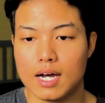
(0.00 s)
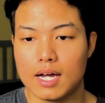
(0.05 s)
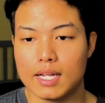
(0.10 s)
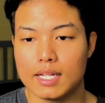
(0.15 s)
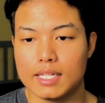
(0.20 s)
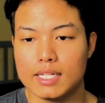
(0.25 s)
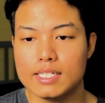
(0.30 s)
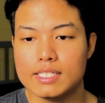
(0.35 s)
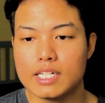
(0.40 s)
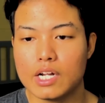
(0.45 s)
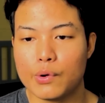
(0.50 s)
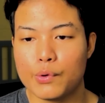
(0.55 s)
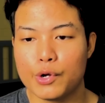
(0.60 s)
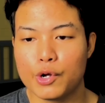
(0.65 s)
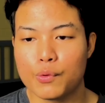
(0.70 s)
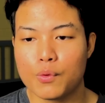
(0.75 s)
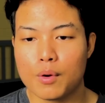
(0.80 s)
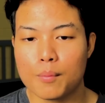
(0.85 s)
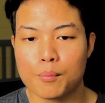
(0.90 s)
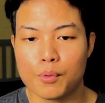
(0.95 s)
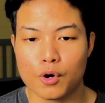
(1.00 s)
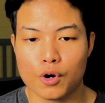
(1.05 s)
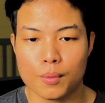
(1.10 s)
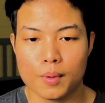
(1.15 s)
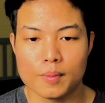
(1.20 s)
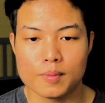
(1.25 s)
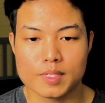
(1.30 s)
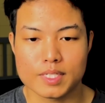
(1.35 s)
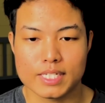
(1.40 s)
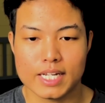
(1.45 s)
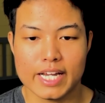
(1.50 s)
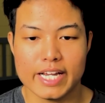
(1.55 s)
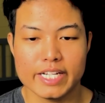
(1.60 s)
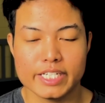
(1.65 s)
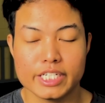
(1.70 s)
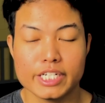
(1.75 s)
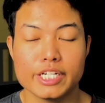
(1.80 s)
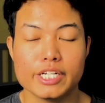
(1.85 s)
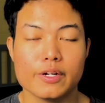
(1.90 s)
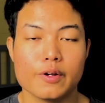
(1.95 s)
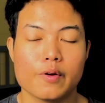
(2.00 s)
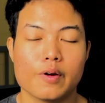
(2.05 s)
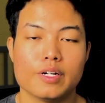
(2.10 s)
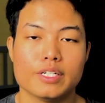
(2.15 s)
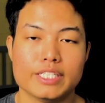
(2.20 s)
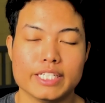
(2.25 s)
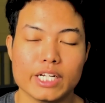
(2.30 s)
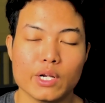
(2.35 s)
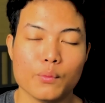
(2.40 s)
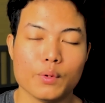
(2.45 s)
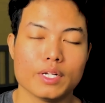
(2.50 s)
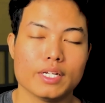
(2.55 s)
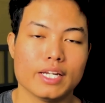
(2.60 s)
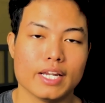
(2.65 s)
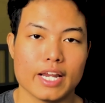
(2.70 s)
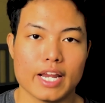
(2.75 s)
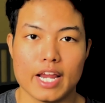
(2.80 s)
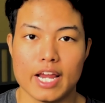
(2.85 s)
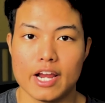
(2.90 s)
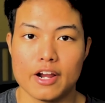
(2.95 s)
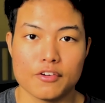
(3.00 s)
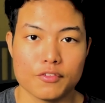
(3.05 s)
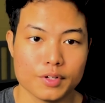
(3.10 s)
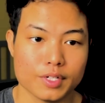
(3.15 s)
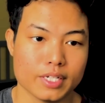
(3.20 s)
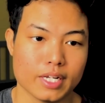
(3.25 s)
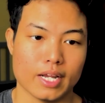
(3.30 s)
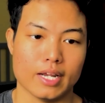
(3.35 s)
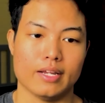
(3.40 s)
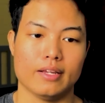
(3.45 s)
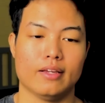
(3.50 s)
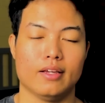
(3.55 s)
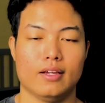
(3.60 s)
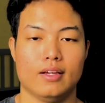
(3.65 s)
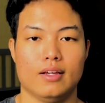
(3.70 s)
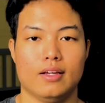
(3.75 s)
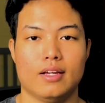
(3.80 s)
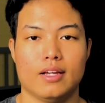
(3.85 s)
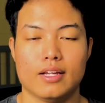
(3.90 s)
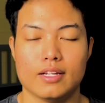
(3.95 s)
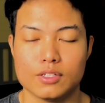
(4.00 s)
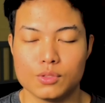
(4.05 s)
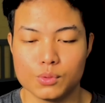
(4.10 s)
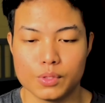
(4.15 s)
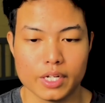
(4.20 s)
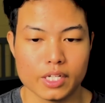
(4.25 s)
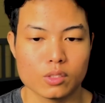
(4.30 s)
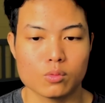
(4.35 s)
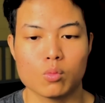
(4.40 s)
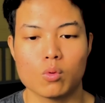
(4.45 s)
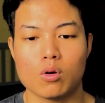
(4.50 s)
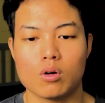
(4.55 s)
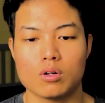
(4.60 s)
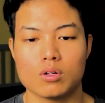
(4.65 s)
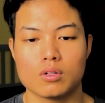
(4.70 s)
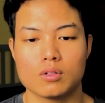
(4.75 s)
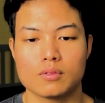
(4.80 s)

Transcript: These are real world problems that engineers deal with every day in today's world.